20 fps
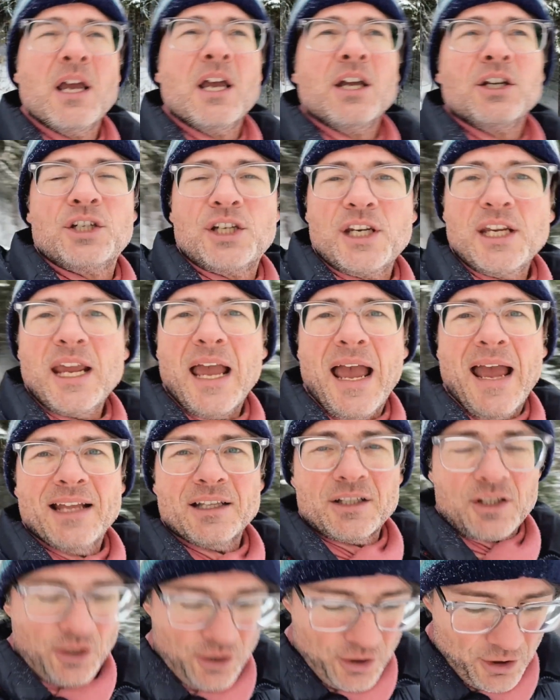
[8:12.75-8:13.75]
She
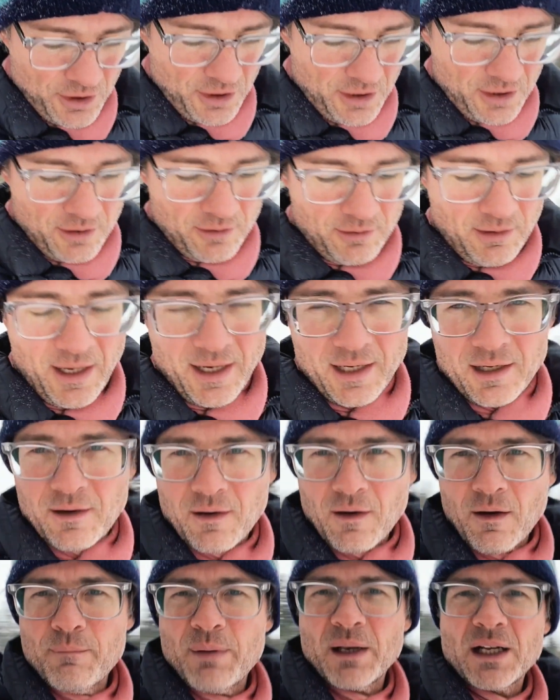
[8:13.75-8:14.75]
answers like
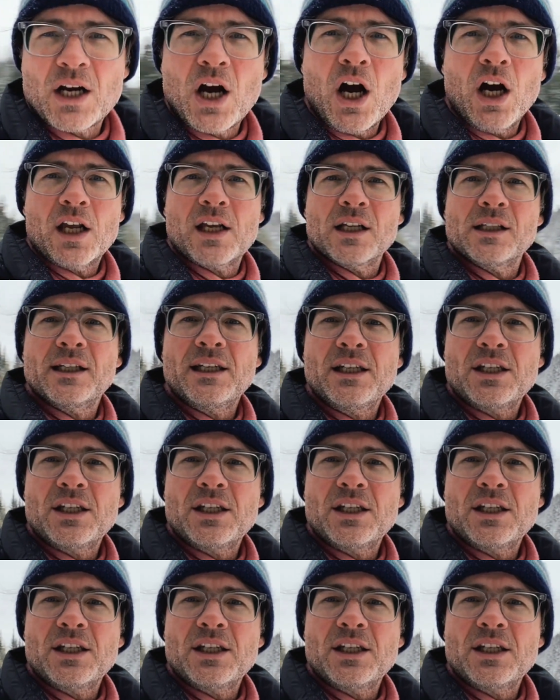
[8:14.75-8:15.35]
a bit cockily.